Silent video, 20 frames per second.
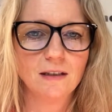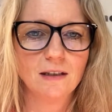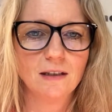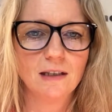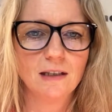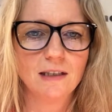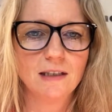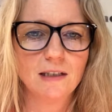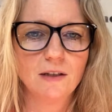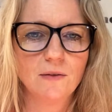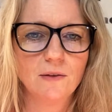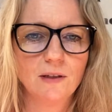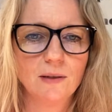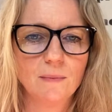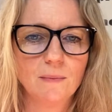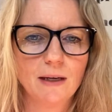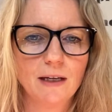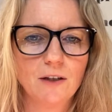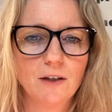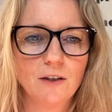Is it only
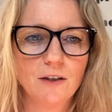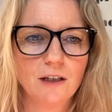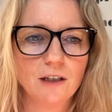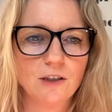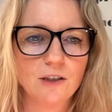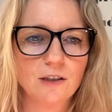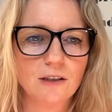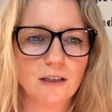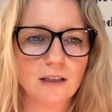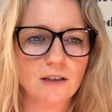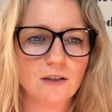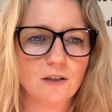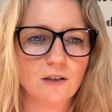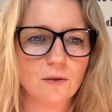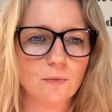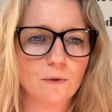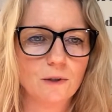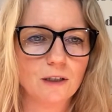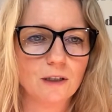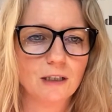my connection that's
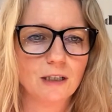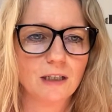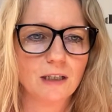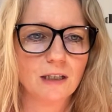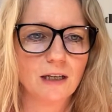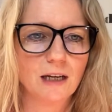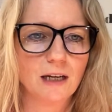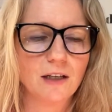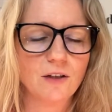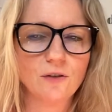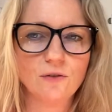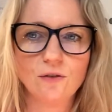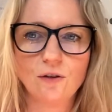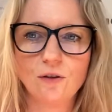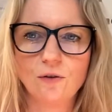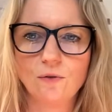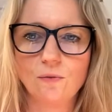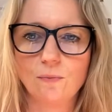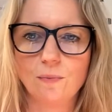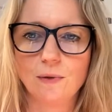not working? I don't
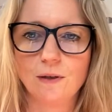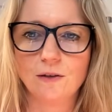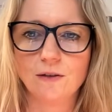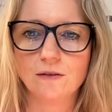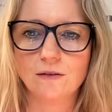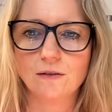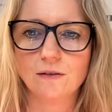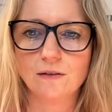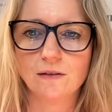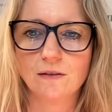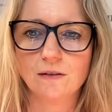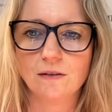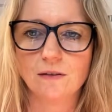know, Birgit.